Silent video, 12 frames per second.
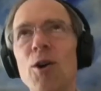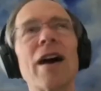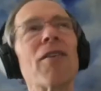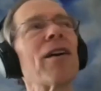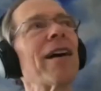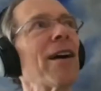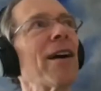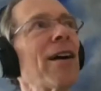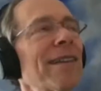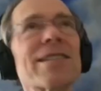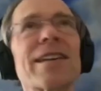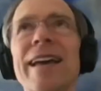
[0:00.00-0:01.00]
Now,
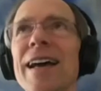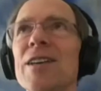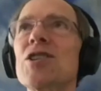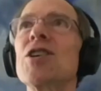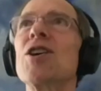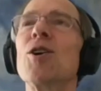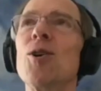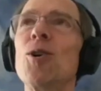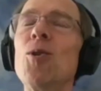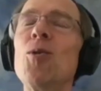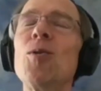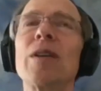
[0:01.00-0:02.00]
let's guess
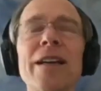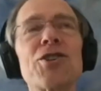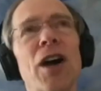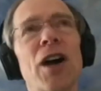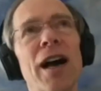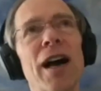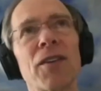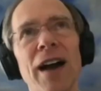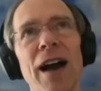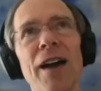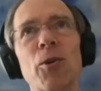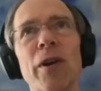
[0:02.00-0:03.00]
who Lee Child,
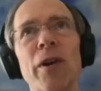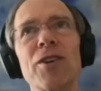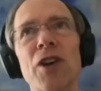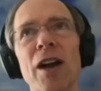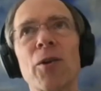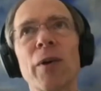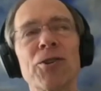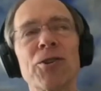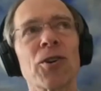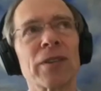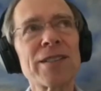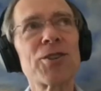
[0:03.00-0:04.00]
the guy who created Jack Reacher.